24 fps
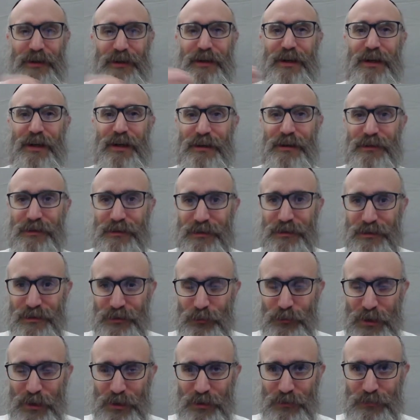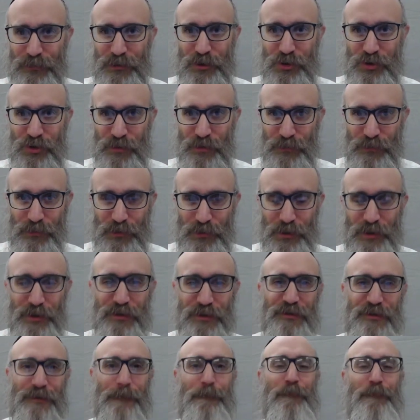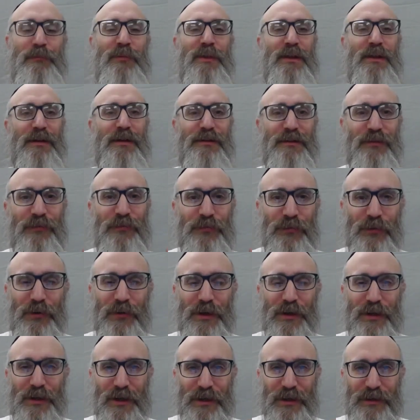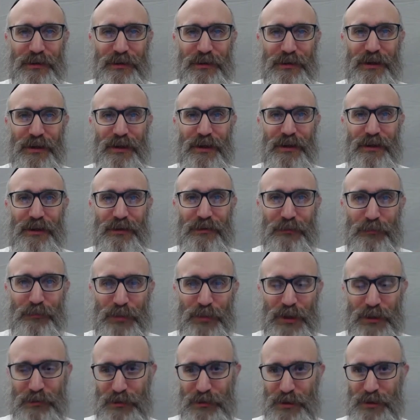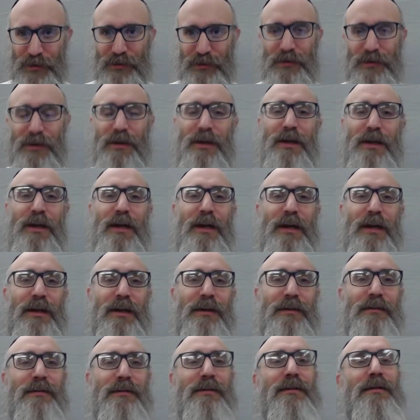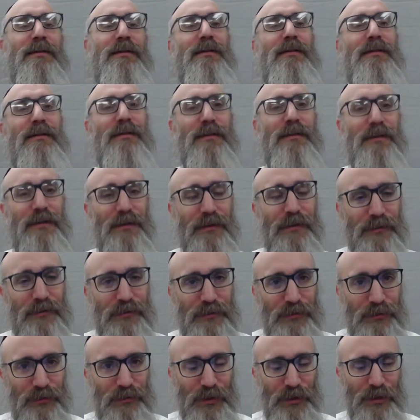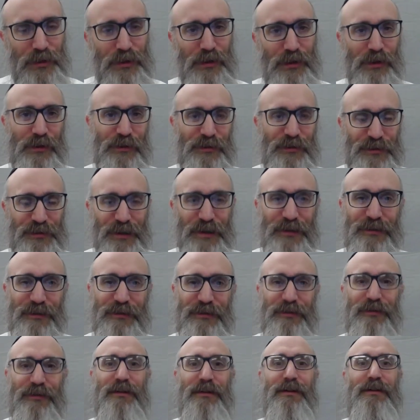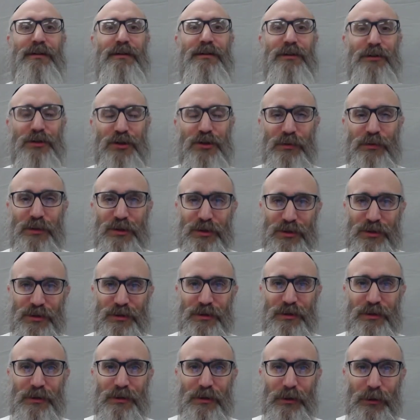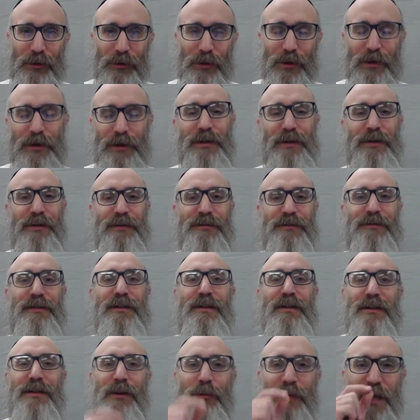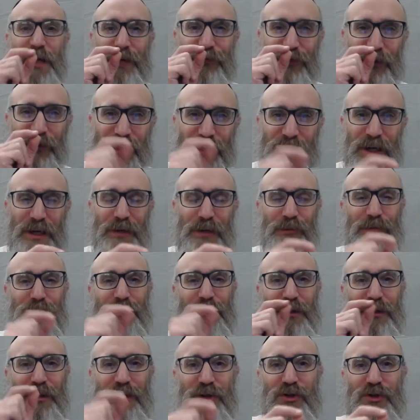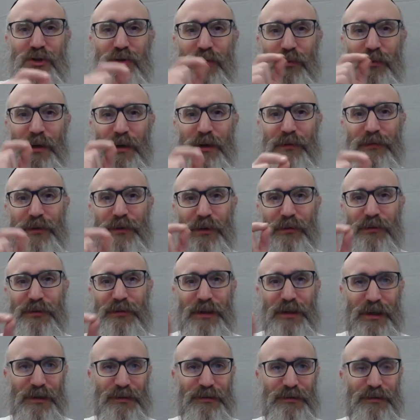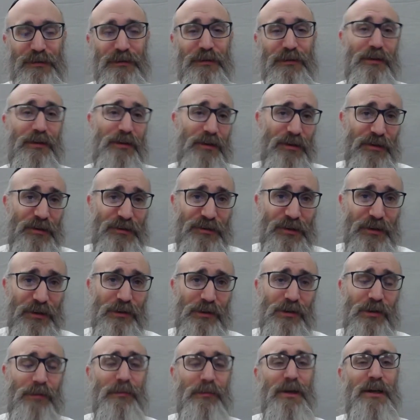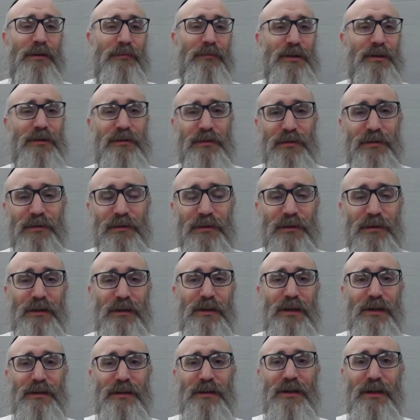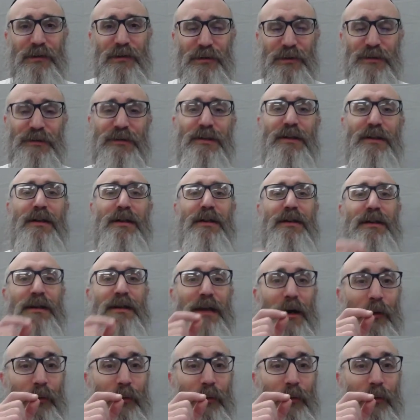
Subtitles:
and the one of Shavuos, there's a 49-day period, and the Torah says, the Jewish law is, that we have to count each one of those days. It's a commandment that God gave us. Now,